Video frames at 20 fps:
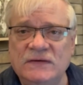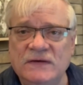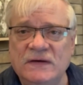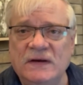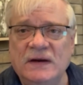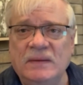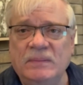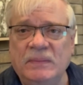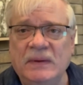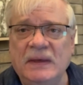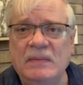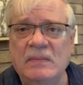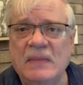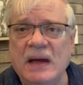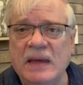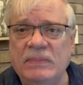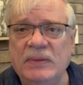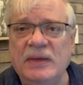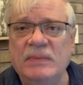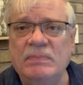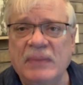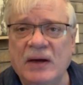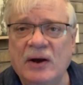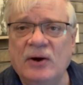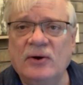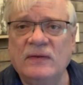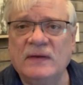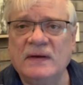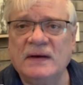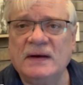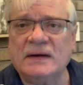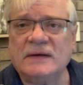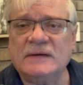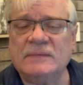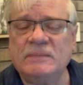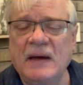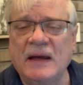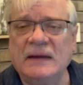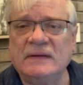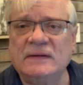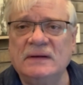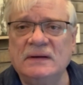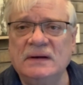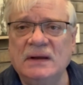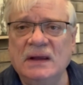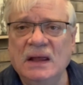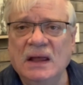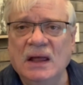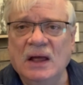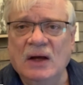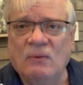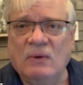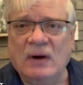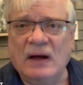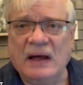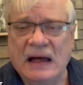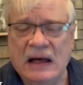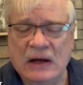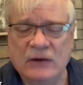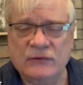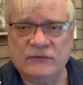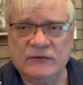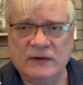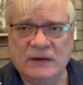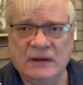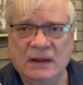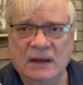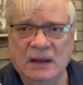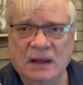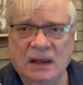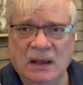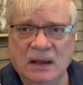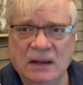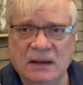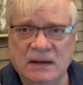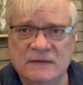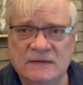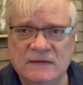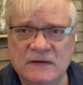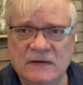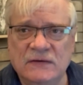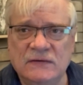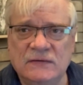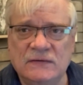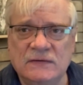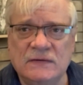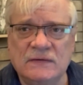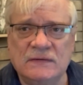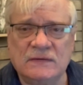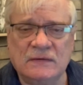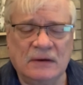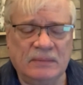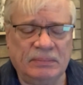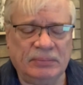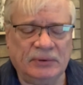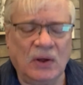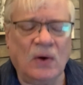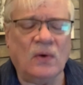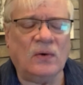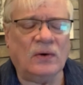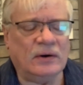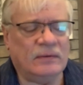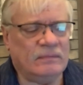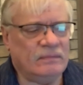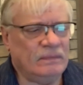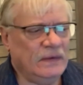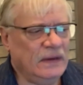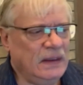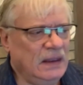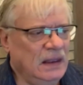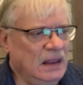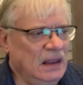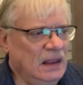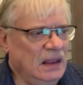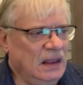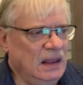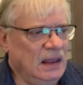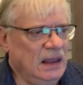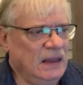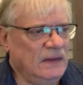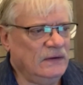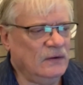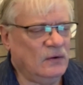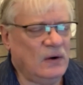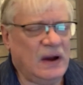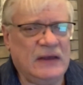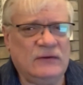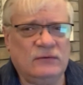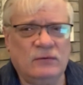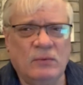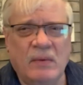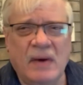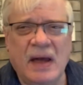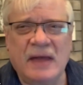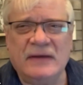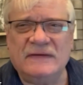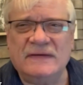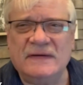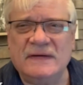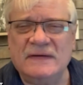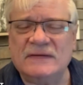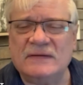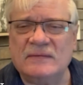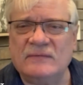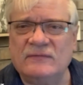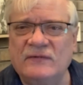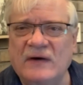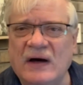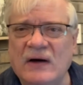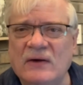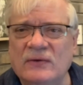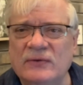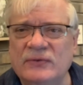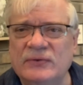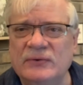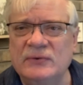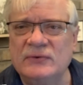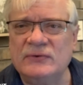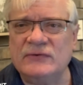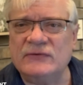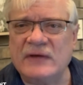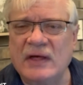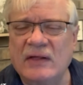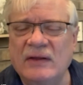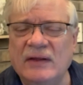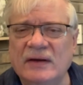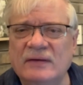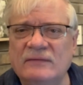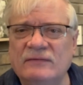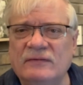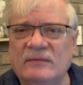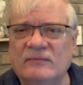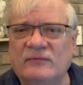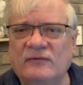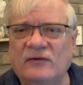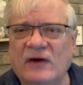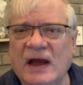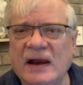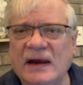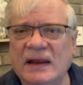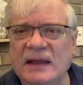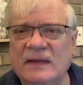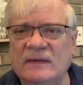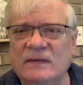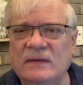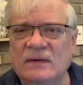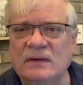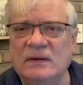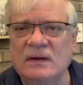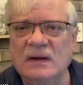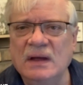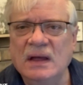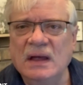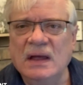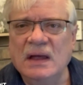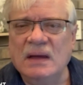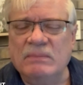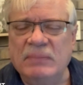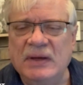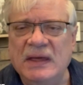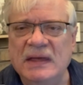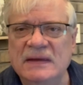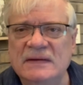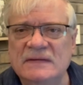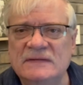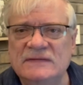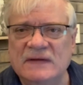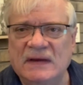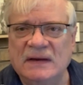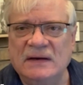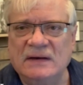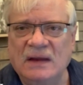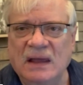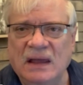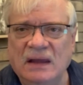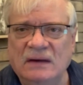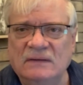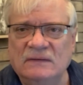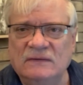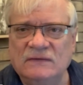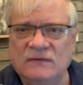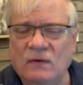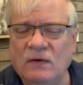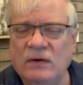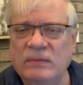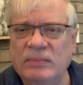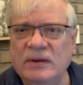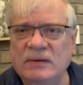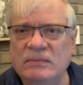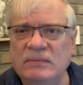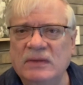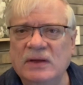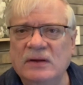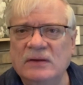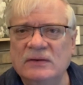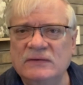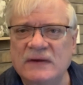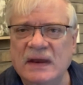GDP might be better than expected while housing continues to slip lower. In the grains, we might see some follow through selling from Friday in the beans and soybean meal.